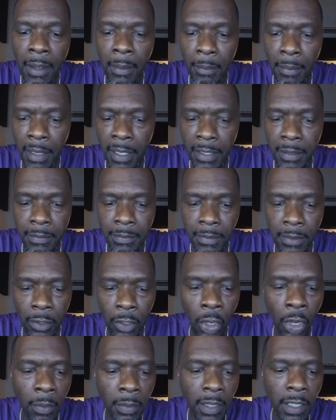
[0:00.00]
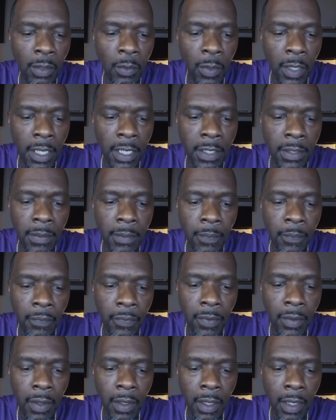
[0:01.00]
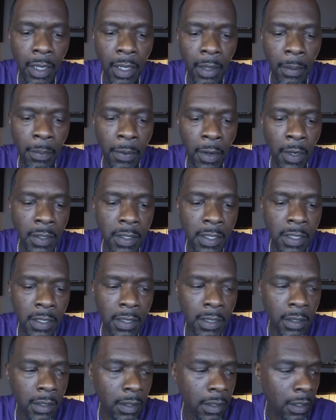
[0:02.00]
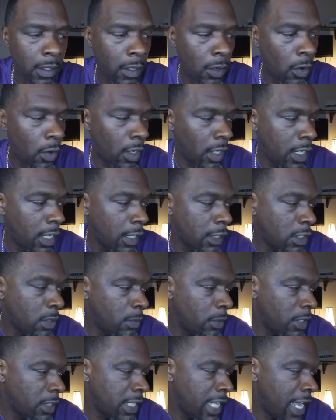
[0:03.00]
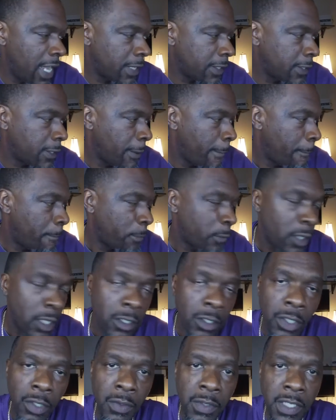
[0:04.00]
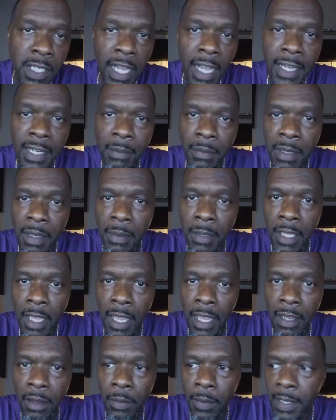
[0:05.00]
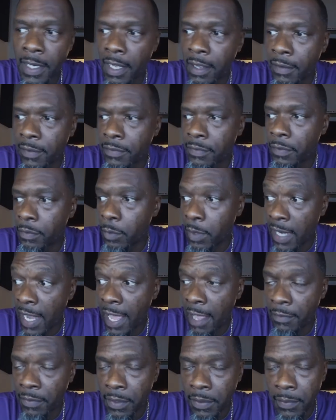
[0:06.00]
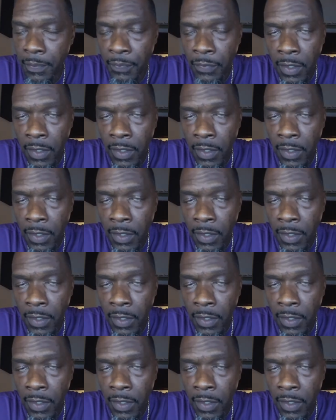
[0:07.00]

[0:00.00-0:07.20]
But normally when a person or a customer is asked to sign a BBA or whatever, what have you,